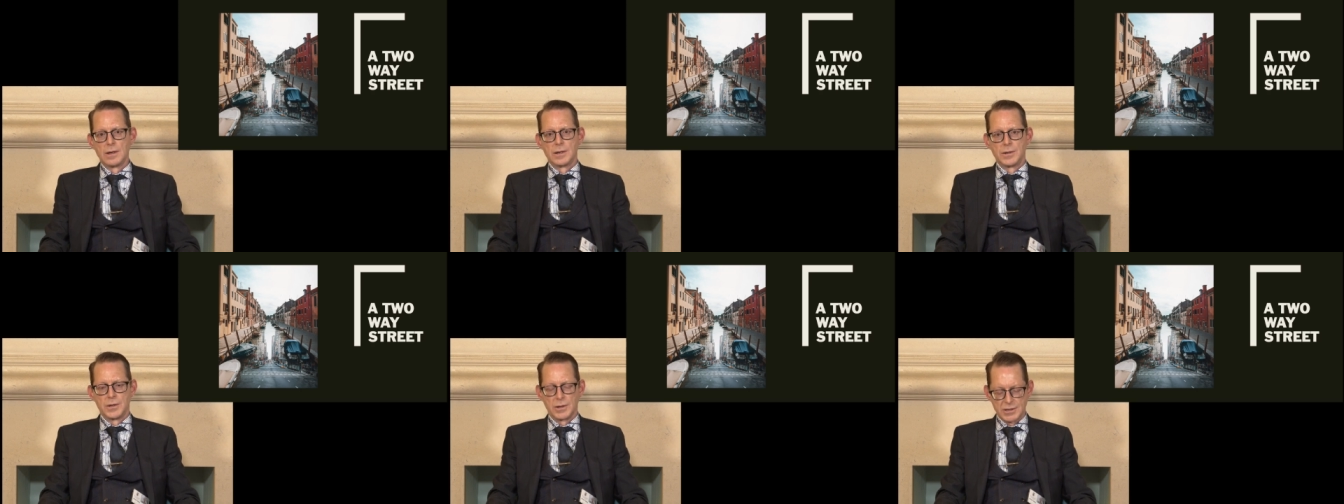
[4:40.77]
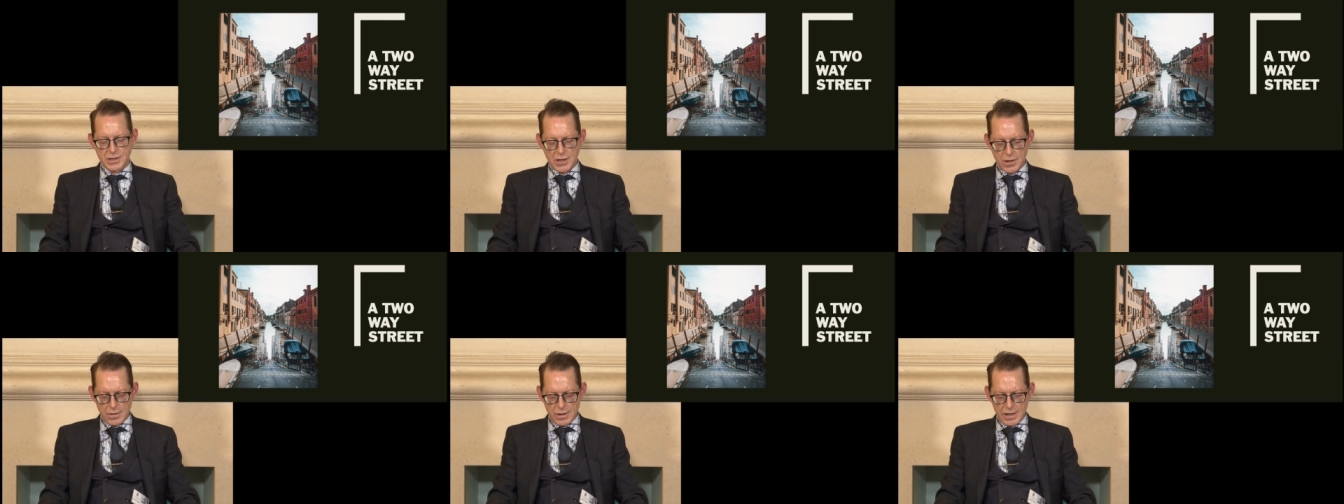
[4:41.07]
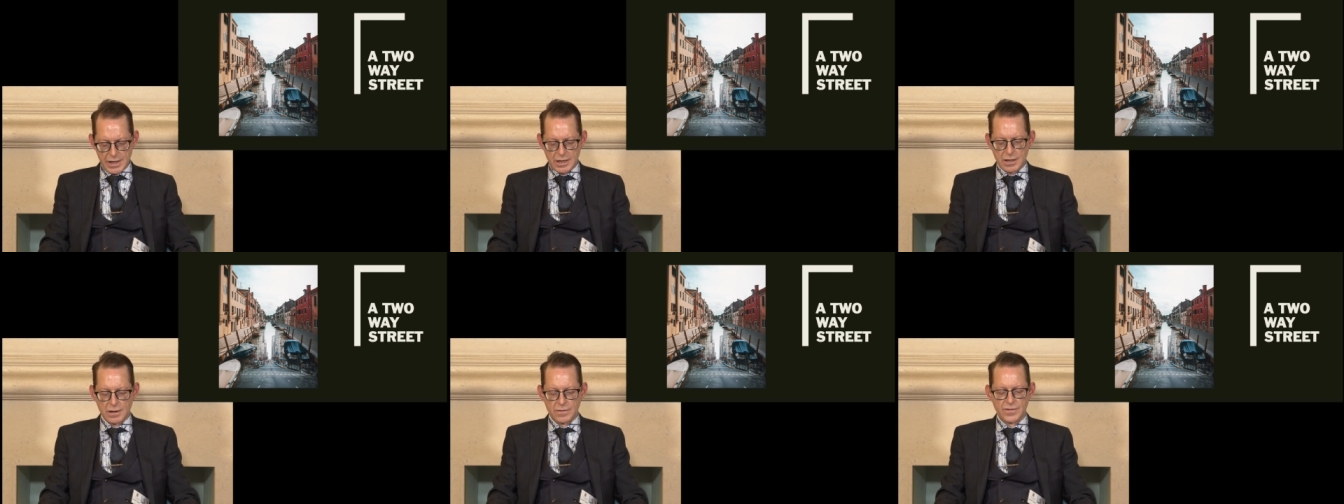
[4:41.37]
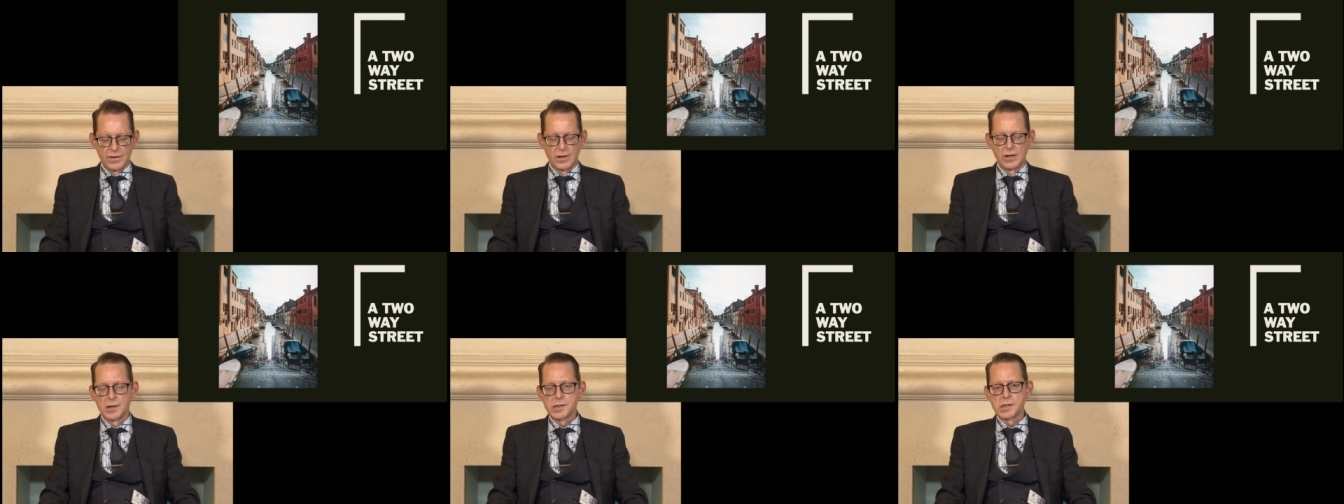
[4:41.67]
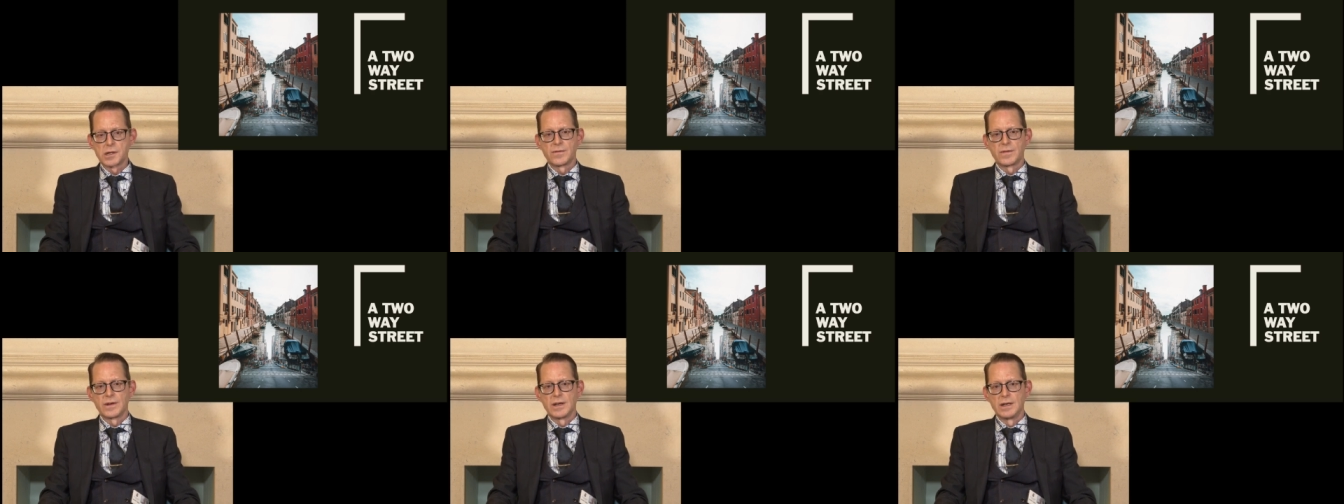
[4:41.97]
Not only can
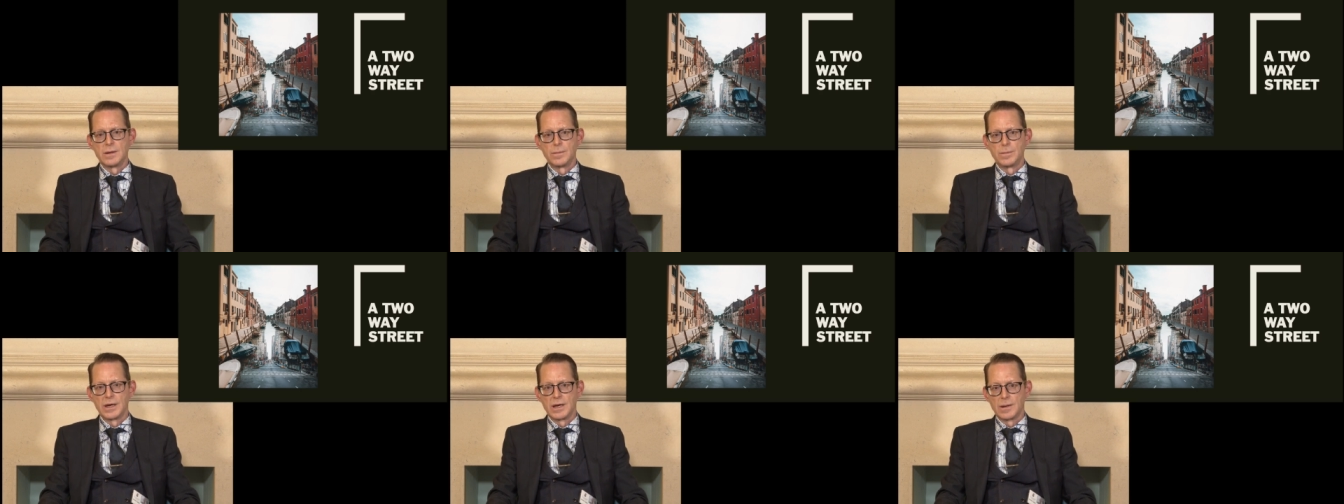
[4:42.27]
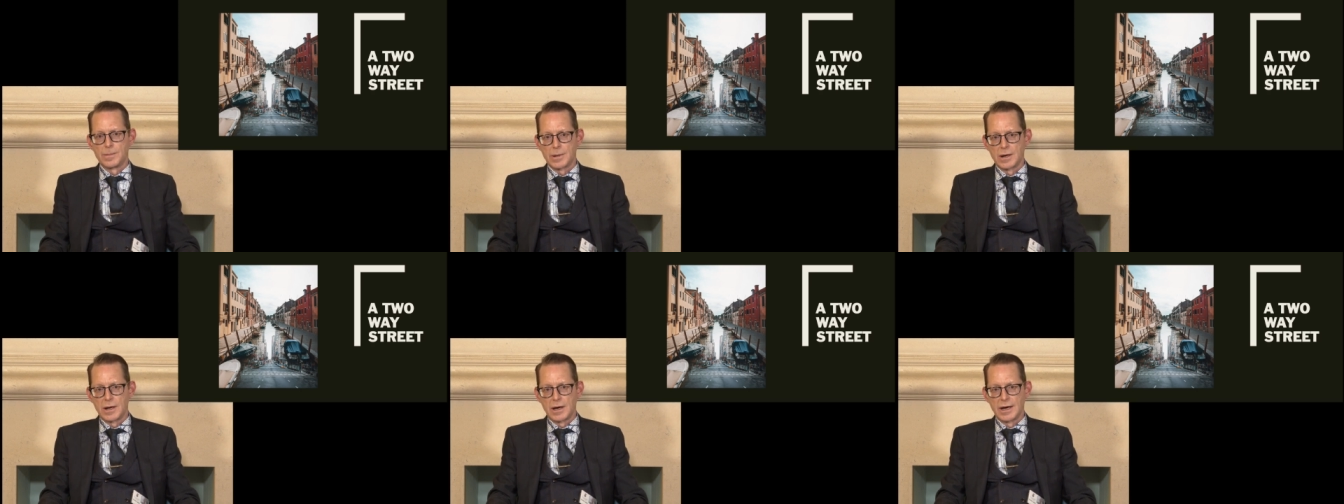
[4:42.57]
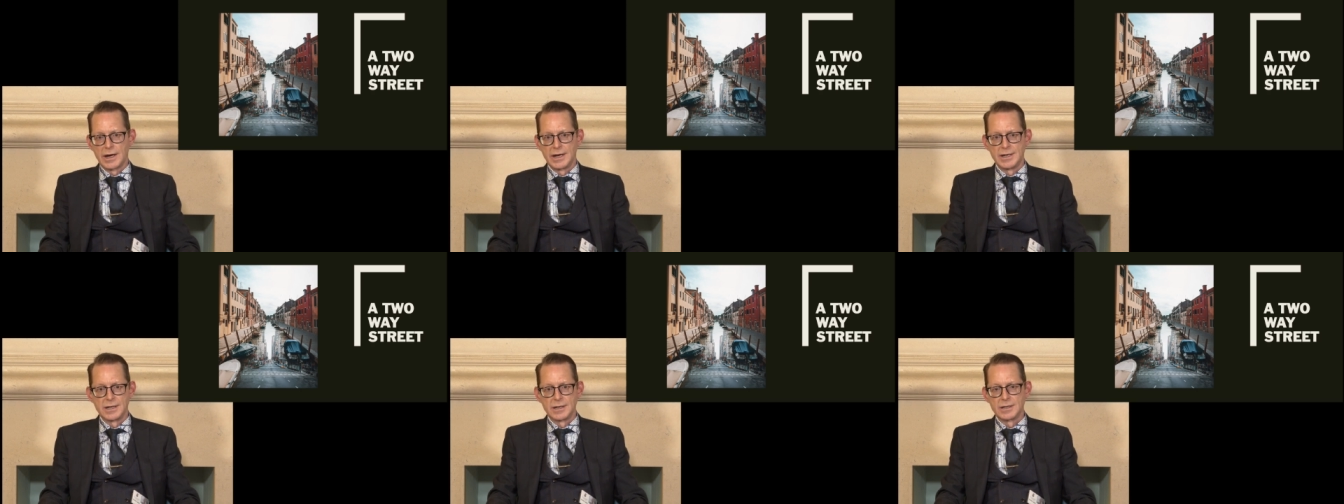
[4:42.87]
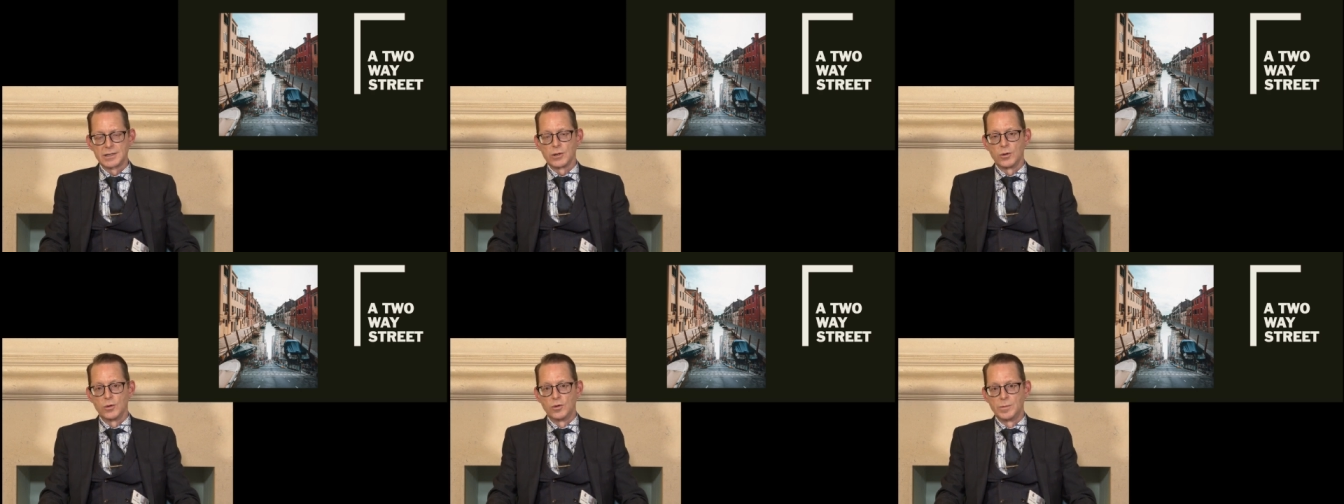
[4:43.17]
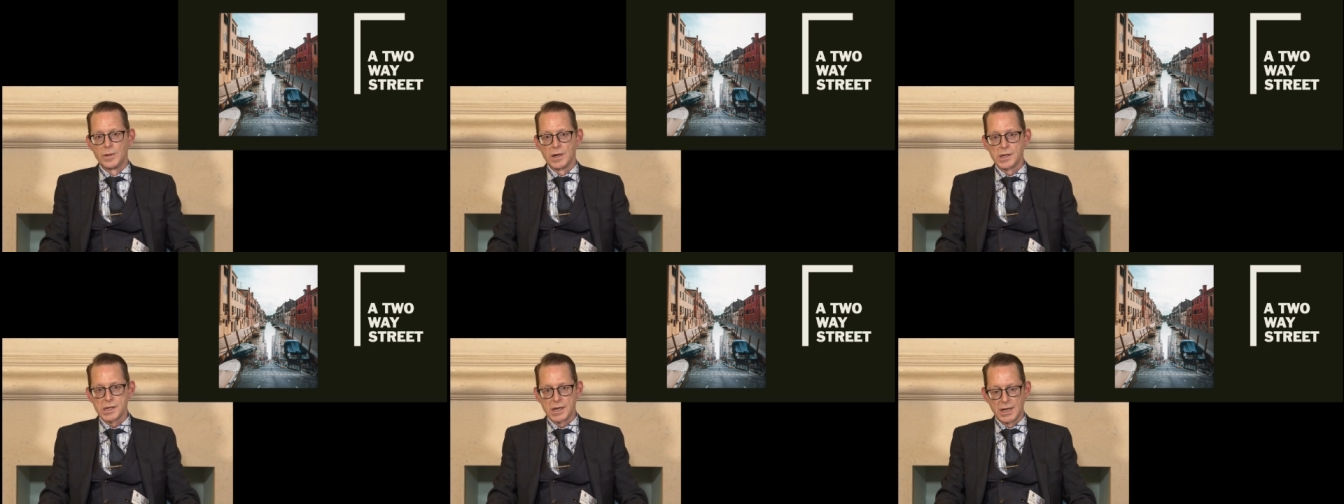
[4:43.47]
philosophy be applied to
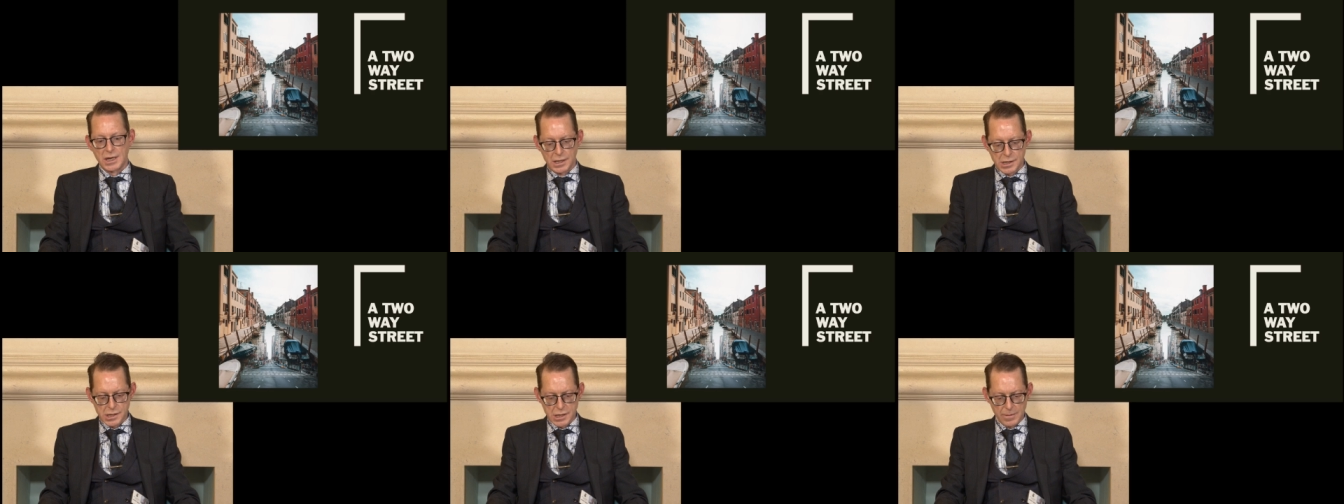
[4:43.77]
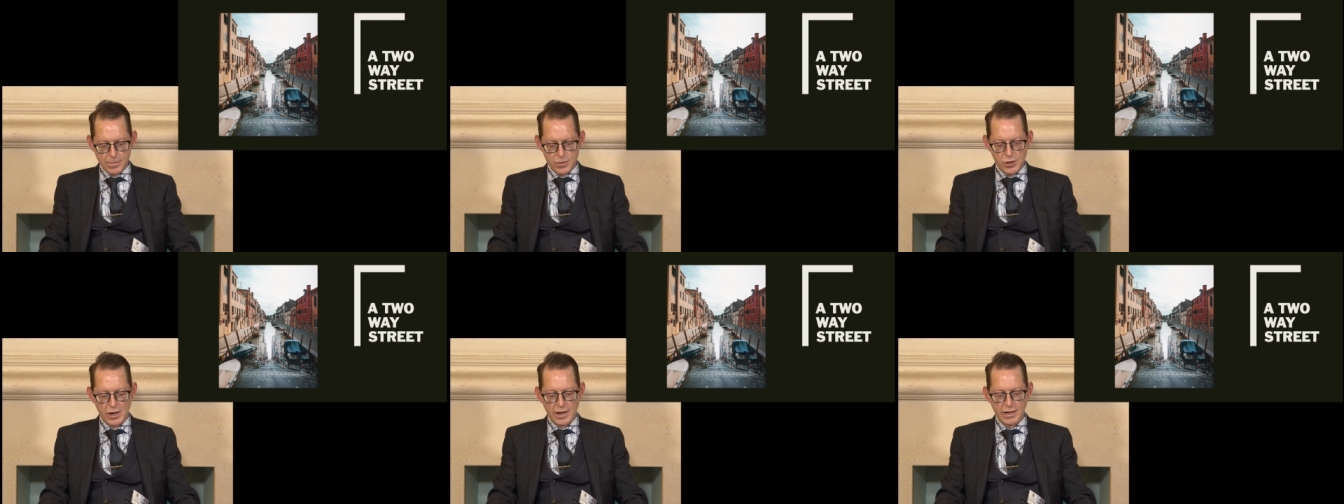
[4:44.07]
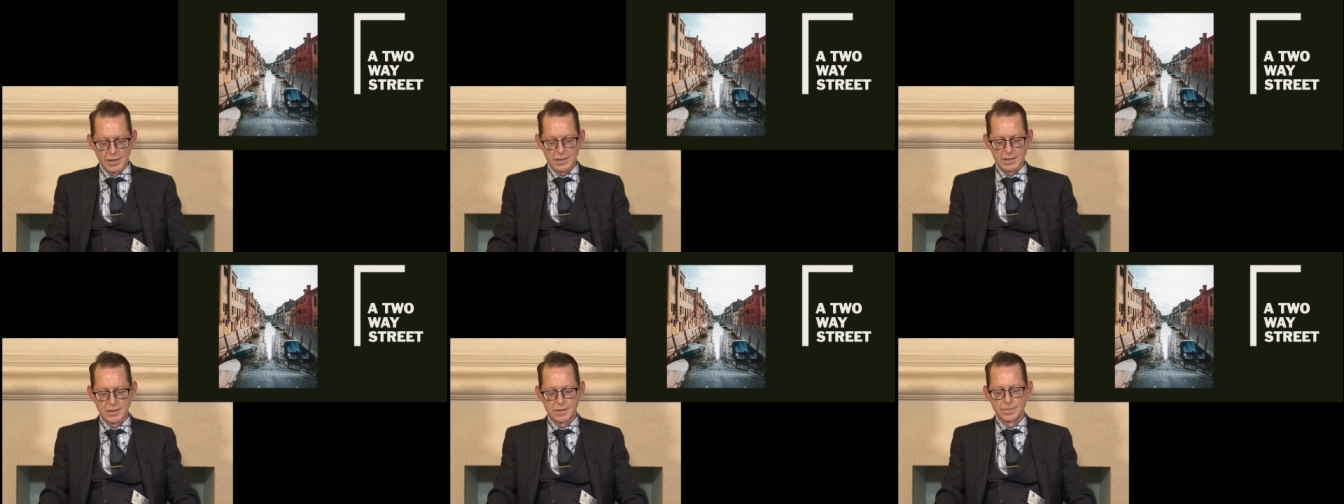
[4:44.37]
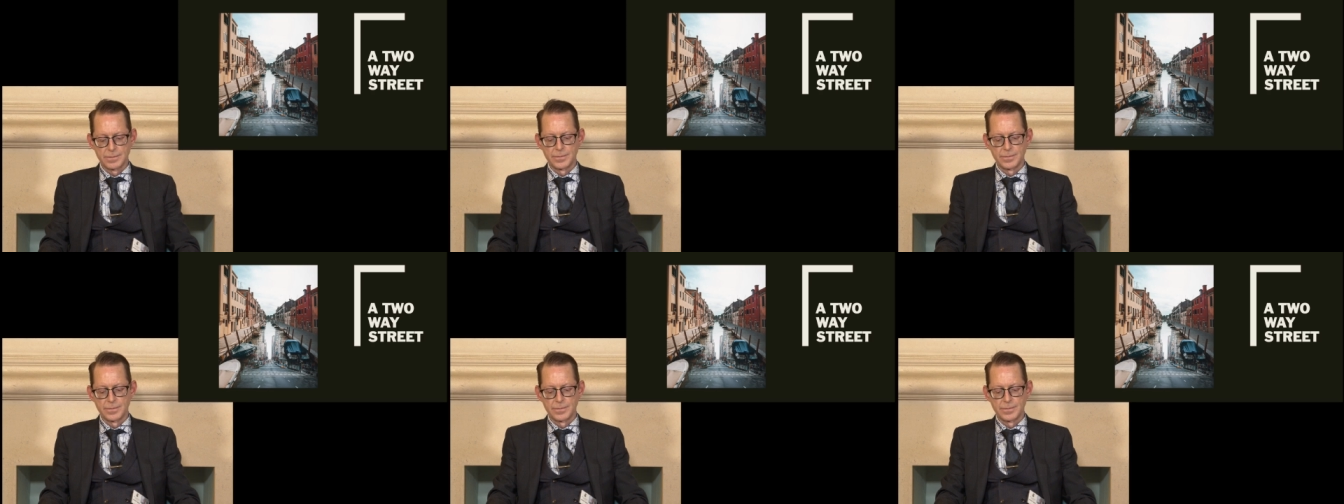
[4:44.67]
almost any subject,